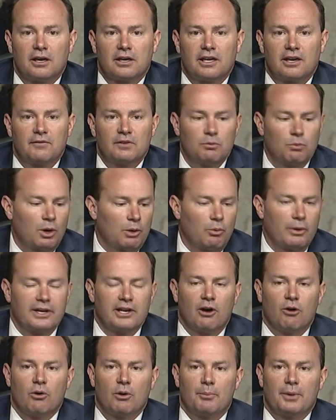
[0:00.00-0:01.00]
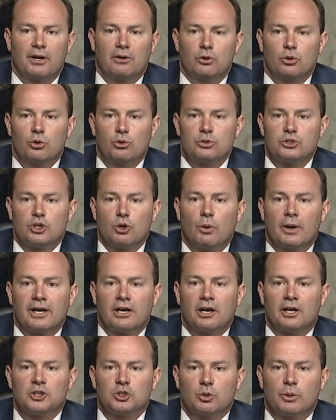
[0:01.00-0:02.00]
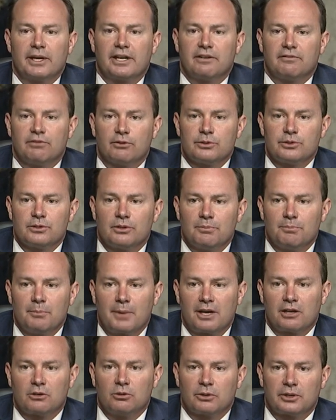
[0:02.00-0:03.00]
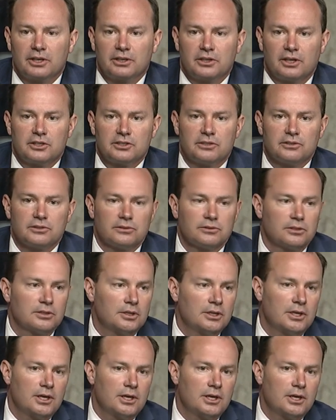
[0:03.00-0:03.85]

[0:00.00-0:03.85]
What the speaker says: given what we know about who's going untreated for certain medical conditions.